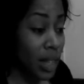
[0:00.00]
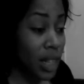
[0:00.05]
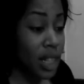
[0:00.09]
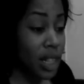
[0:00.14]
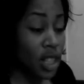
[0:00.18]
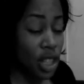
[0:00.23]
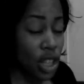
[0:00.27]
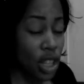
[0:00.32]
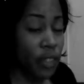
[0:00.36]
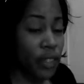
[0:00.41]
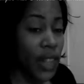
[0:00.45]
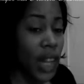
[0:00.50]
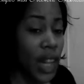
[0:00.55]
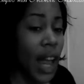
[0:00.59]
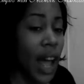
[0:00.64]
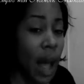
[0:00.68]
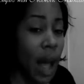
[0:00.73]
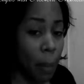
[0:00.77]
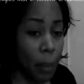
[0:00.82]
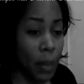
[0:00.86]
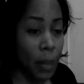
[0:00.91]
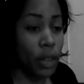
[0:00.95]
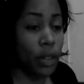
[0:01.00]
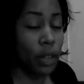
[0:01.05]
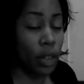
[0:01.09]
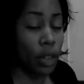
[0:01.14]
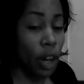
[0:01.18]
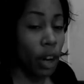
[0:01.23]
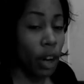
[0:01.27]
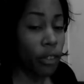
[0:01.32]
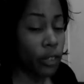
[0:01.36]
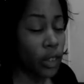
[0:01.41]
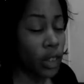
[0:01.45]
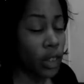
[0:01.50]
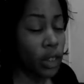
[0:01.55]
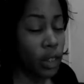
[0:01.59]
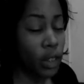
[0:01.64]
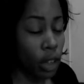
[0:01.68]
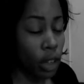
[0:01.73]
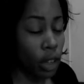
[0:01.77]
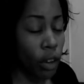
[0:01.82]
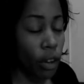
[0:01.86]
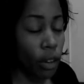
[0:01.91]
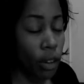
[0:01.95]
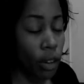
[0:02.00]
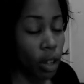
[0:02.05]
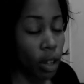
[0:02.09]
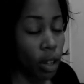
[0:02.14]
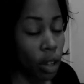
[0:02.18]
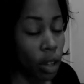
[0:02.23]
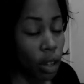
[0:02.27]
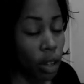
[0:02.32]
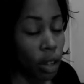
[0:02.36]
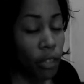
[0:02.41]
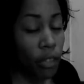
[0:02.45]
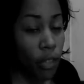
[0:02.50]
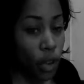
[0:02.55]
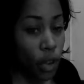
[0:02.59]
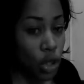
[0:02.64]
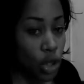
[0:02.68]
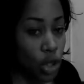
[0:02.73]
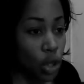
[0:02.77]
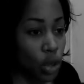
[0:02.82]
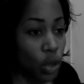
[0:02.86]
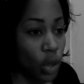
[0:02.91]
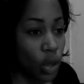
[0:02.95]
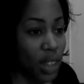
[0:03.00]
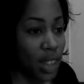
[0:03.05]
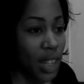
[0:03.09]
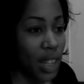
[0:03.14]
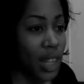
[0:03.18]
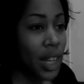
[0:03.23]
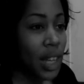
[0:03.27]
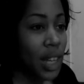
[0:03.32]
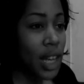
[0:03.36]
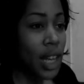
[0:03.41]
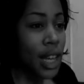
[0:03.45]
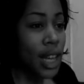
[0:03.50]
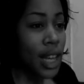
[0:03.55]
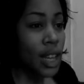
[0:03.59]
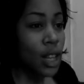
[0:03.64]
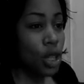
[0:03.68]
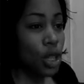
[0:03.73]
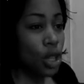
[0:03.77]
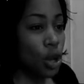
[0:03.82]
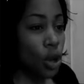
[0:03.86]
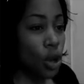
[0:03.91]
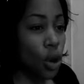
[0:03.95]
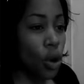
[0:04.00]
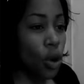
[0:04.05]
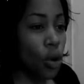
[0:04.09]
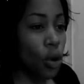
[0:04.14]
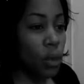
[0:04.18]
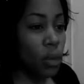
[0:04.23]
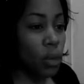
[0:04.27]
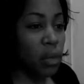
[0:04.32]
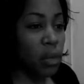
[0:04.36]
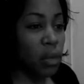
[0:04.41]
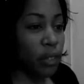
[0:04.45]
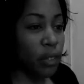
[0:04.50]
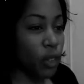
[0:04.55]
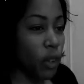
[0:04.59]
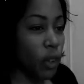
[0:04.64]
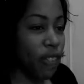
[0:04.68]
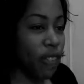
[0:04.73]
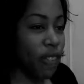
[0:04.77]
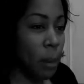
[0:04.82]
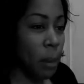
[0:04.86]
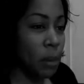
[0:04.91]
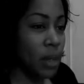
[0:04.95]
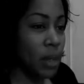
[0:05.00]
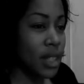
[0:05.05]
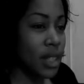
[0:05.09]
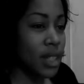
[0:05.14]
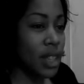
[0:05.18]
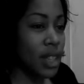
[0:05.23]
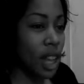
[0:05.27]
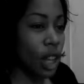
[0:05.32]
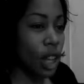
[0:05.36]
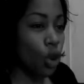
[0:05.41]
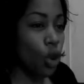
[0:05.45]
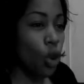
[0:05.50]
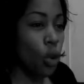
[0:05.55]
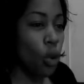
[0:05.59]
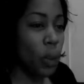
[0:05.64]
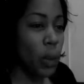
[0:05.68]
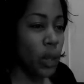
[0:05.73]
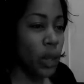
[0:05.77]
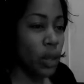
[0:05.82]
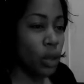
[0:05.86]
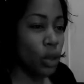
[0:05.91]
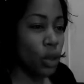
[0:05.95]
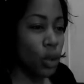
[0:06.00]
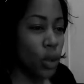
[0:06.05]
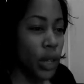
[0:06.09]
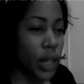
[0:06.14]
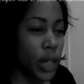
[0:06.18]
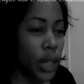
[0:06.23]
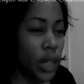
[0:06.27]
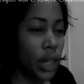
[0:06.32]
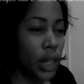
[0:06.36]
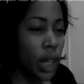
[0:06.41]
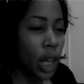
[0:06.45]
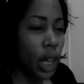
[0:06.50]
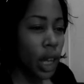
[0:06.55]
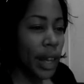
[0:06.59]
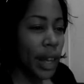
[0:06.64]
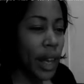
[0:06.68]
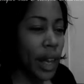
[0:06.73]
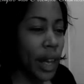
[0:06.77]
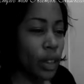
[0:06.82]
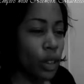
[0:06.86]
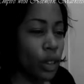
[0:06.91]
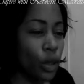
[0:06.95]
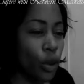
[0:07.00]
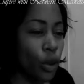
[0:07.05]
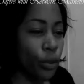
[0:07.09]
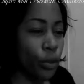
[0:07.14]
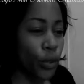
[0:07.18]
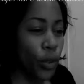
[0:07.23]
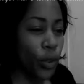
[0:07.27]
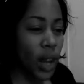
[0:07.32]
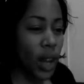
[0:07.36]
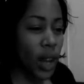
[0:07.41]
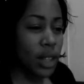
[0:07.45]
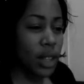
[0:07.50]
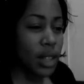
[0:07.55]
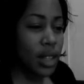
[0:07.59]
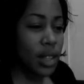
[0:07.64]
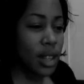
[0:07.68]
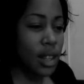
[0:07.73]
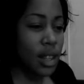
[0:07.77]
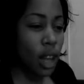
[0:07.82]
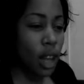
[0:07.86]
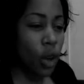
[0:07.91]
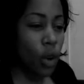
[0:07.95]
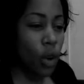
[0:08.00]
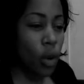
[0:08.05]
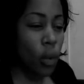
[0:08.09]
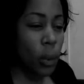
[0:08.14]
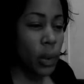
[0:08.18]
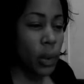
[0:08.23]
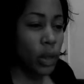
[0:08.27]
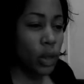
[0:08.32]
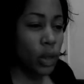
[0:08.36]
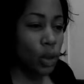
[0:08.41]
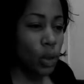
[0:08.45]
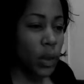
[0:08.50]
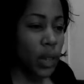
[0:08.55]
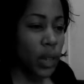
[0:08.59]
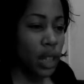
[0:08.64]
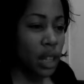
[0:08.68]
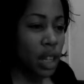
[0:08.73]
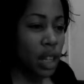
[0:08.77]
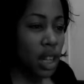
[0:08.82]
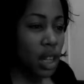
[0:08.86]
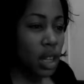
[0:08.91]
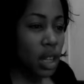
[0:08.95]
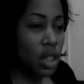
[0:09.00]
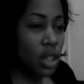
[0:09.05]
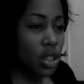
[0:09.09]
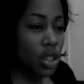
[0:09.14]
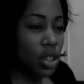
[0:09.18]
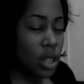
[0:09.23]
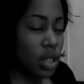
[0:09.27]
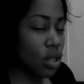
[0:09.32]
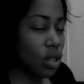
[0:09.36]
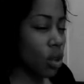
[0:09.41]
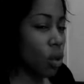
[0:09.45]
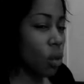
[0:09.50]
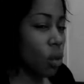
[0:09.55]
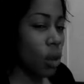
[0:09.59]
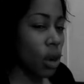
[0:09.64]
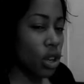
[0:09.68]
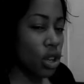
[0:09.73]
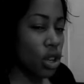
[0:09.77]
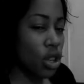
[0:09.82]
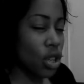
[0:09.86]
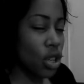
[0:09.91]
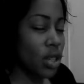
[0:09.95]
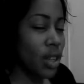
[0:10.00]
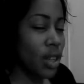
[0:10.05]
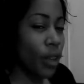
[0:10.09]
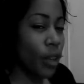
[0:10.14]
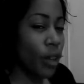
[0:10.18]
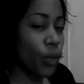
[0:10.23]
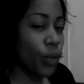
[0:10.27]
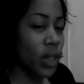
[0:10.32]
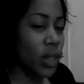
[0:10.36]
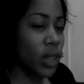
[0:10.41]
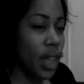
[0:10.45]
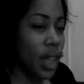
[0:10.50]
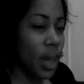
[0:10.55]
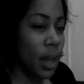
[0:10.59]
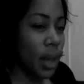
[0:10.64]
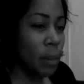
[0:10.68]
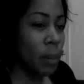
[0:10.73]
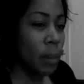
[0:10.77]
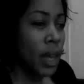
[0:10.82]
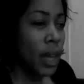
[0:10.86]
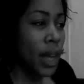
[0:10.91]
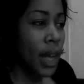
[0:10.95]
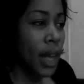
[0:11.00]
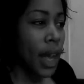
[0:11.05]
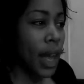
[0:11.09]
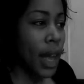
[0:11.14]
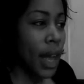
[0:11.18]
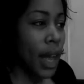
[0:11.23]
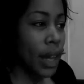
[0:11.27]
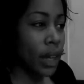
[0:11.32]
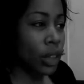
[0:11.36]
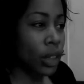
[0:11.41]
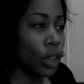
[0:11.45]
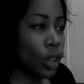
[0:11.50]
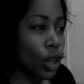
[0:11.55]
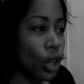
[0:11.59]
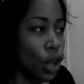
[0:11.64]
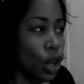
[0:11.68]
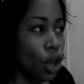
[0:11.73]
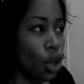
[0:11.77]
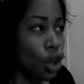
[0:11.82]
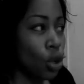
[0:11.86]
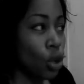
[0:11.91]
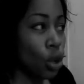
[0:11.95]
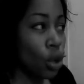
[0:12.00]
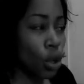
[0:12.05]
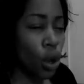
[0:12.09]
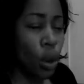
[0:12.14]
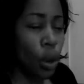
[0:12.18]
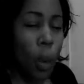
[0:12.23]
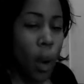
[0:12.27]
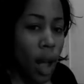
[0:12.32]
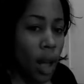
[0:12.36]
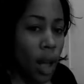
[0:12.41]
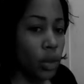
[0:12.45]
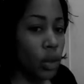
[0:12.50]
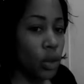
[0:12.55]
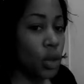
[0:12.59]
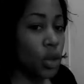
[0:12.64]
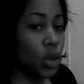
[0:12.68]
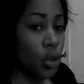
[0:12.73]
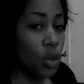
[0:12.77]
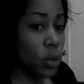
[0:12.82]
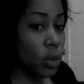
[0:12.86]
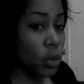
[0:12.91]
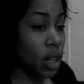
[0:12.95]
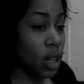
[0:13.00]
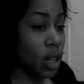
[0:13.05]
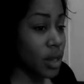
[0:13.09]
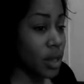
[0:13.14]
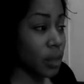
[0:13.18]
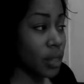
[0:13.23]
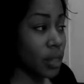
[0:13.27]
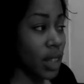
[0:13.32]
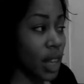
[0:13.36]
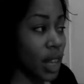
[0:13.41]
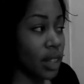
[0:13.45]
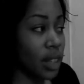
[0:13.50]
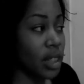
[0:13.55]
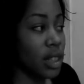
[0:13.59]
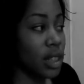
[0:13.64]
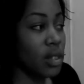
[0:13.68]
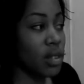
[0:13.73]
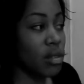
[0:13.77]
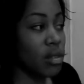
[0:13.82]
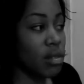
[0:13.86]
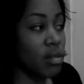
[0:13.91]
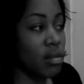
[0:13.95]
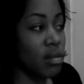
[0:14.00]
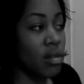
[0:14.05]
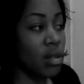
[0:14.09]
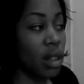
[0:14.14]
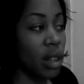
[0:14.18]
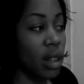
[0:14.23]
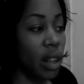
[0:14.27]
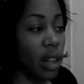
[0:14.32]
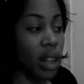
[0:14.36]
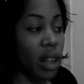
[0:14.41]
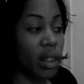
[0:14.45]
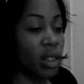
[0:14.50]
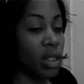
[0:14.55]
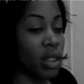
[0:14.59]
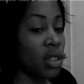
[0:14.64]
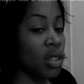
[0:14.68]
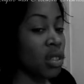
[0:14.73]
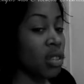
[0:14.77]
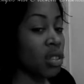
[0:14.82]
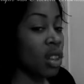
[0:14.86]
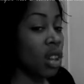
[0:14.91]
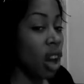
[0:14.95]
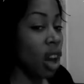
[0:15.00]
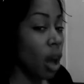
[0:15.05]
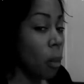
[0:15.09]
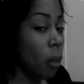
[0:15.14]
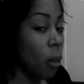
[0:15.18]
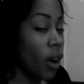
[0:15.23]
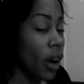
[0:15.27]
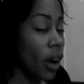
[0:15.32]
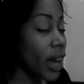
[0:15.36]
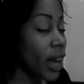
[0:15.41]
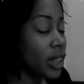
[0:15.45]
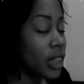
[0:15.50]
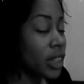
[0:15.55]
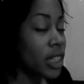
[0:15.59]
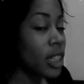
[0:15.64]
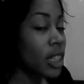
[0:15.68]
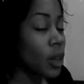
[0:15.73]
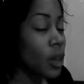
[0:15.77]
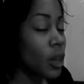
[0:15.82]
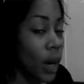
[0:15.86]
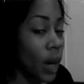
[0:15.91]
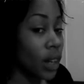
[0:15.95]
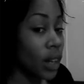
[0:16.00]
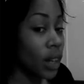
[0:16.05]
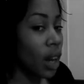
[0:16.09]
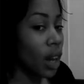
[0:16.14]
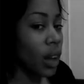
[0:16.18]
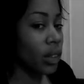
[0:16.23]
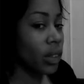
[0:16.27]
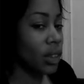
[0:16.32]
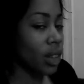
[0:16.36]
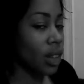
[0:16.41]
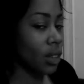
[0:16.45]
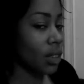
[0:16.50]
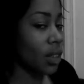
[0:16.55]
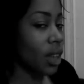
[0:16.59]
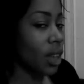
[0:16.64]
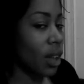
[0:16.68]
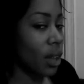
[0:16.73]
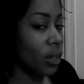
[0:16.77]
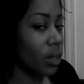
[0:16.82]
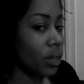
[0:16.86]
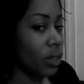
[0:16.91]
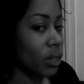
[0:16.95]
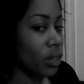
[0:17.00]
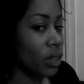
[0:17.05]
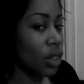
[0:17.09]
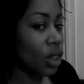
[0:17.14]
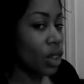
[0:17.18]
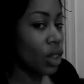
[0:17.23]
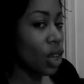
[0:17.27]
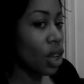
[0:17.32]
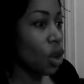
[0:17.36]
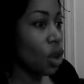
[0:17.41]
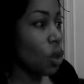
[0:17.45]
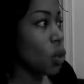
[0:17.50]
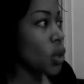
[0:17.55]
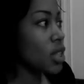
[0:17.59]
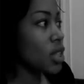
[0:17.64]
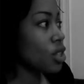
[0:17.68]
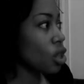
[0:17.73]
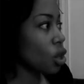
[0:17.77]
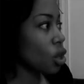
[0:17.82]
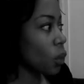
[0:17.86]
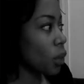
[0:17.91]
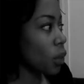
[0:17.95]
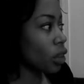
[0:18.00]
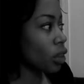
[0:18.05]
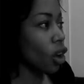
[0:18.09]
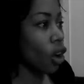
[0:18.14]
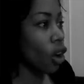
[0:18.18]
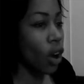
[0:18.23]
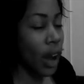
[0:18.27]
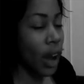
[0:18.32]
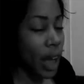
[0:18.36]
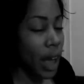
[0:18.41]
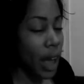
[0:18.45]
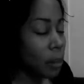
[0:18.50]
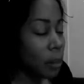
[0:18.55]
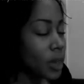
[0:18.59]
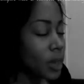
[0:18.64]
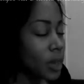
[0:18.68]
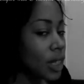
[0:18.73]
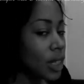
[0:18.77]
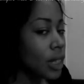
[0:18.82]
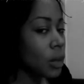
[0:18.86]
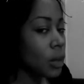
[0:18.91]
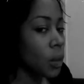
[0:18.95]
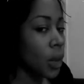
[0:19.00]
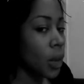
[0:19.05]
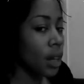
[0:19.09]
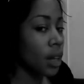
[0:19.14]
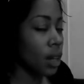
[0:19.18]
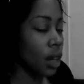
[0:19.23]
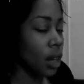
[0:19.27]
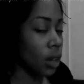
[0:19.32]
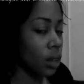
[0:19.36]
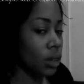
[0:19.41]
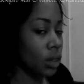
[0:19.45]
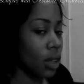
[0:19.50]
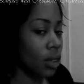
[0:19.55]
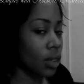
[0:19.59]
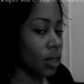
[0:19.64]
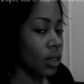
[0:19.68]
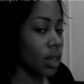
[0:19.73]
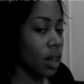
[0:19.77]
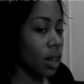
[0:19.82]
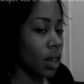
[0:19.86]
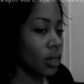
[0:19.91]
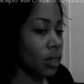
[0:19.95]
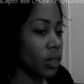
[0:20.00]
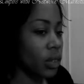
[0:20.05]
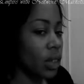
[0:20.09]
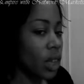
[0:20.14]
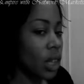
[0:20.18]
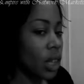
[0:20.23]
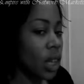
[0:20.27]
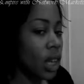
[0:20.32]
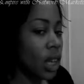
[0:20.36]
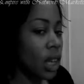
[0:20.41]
it's stuff that happens often uh, uh, unfortunately so if your family is not open to it and your friend is not open to it just don't rush yourself with them and look around you because i'm telling you uh, the club or nt right now downtown restaurants are empty right now downtown,